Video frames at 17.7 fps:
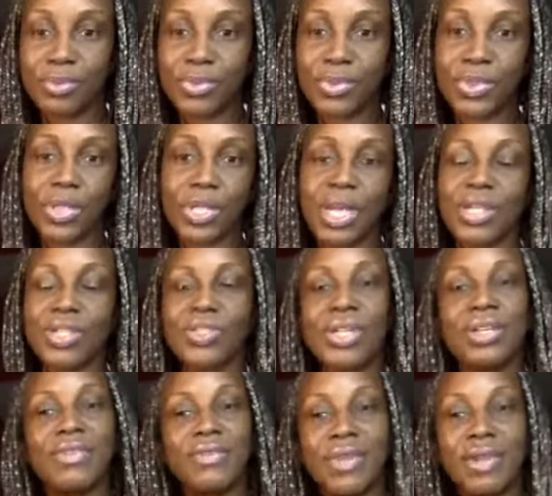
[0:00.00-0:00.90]
So now you're
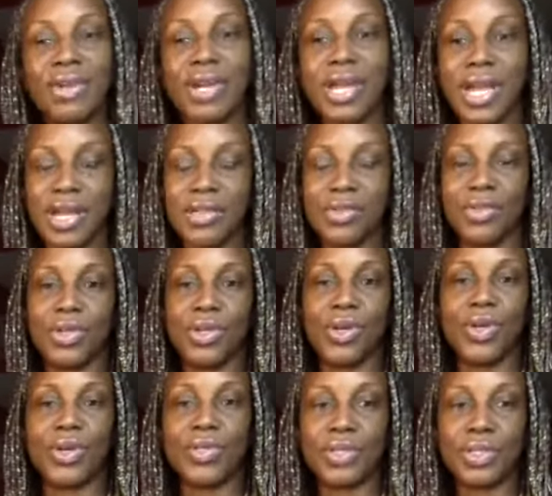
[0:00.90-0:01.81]
trying to figure out how you can
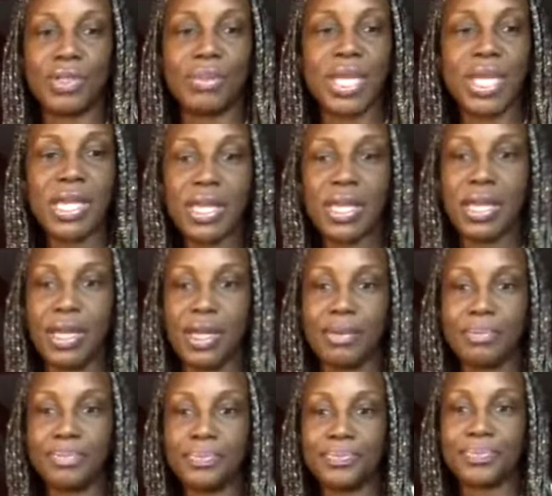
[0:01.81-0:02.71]
earn some
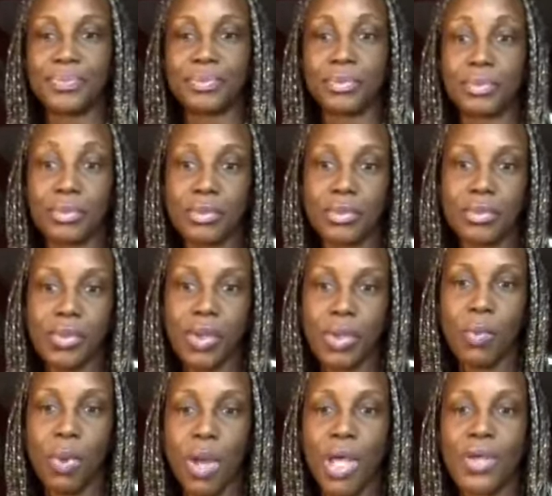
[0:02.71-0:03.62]
income
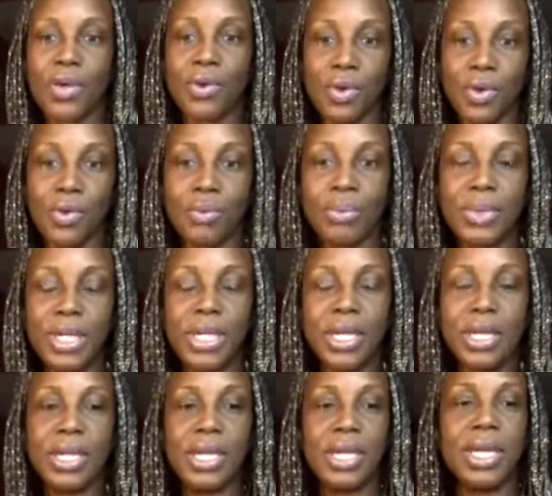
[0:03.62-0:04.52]
while you're home.
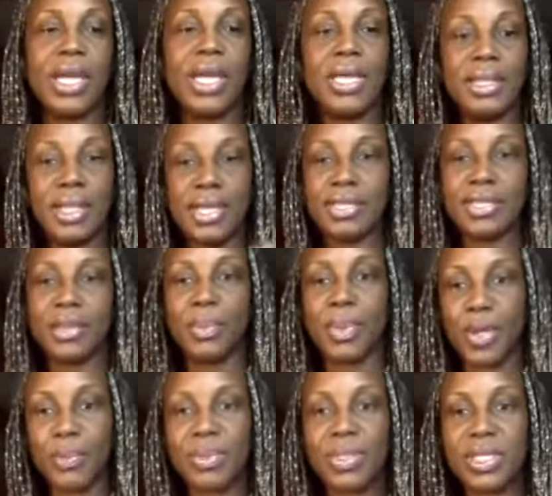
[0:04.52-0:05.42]
And that's the
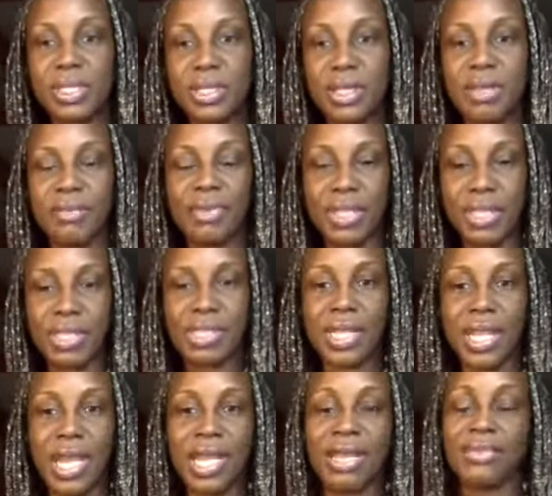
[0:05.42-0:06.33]
purpose of this
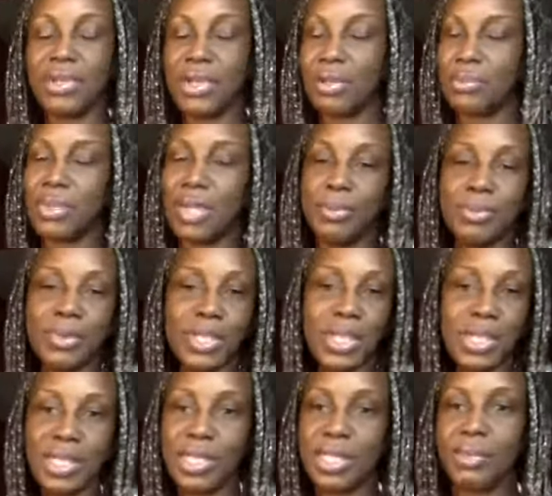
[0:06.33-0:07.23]
live. And I'm, I'm
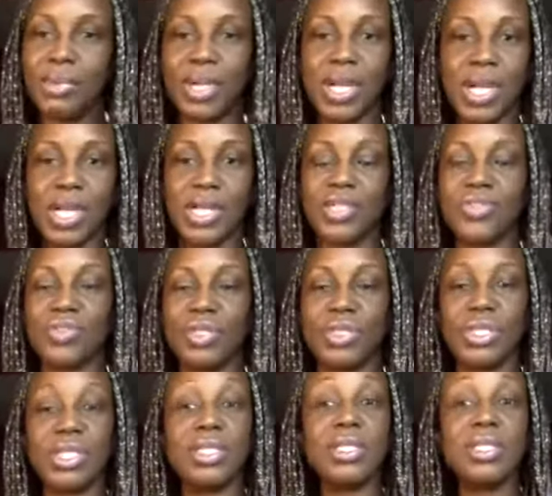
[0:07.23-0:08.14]
going to keep it
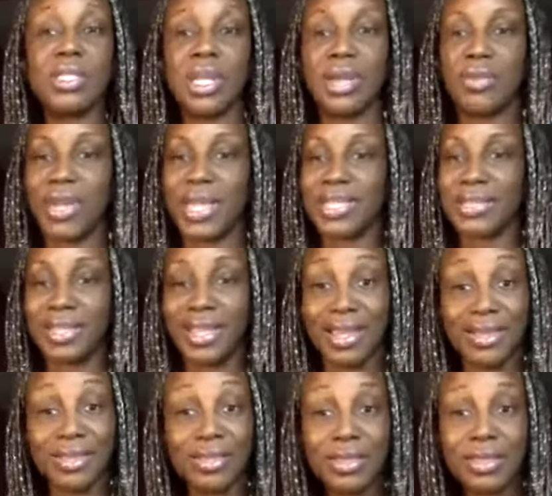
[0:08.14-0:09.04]
100. This is direct
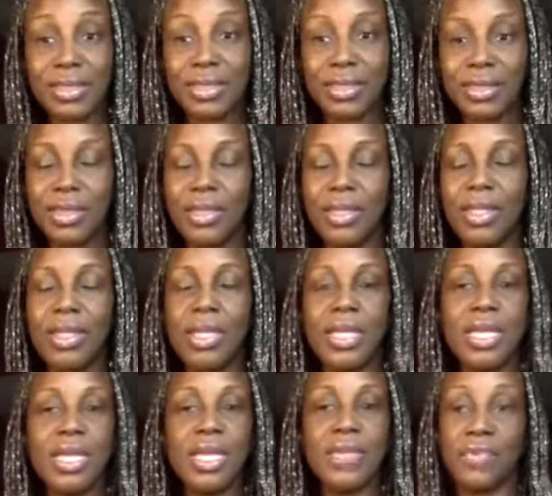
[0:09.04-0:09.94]
sales,
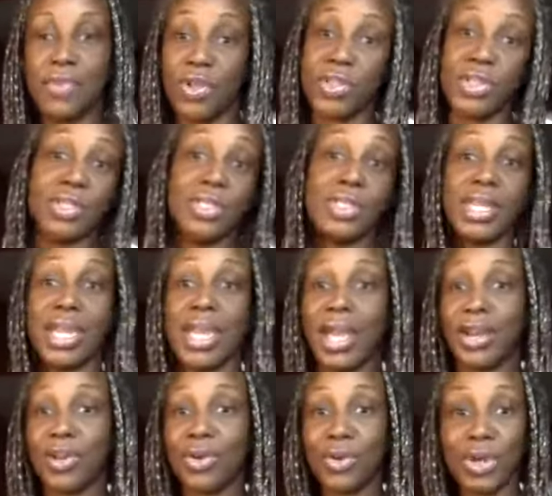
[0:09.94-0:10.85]
it falls under the
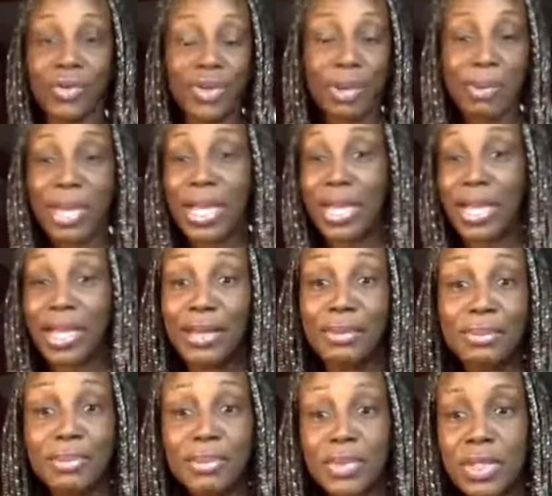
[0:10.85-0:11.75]
category of
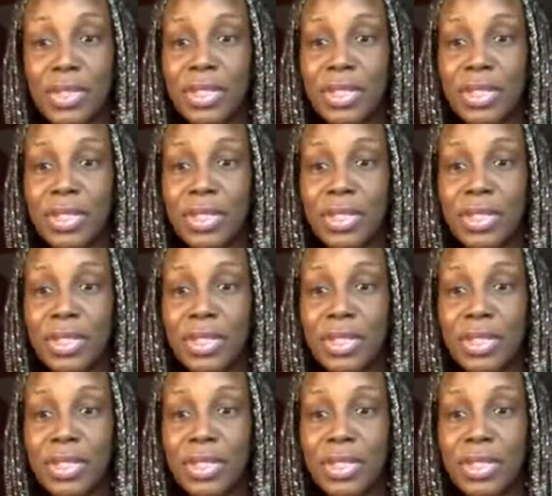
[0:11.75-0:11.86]
MLM.